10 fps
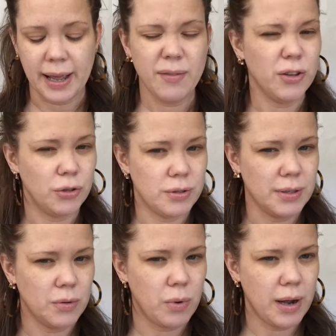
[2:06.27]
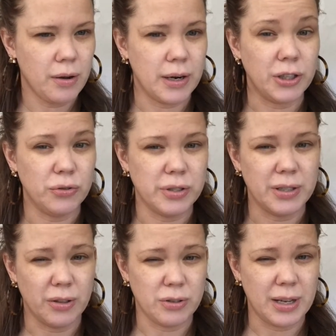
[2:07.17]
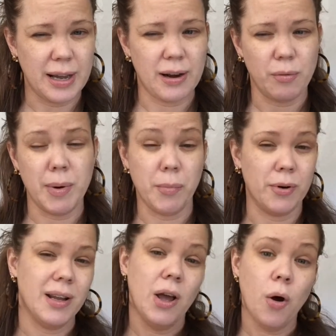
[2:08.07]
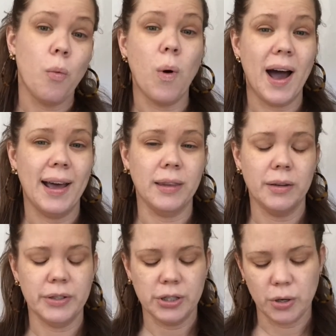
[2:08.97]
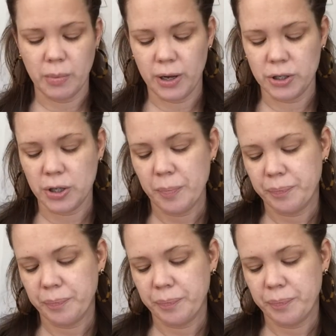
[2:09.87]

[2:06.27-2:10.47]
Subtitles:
I haven't used it in a while, and I used it the other day, and I remembered why I love it so much.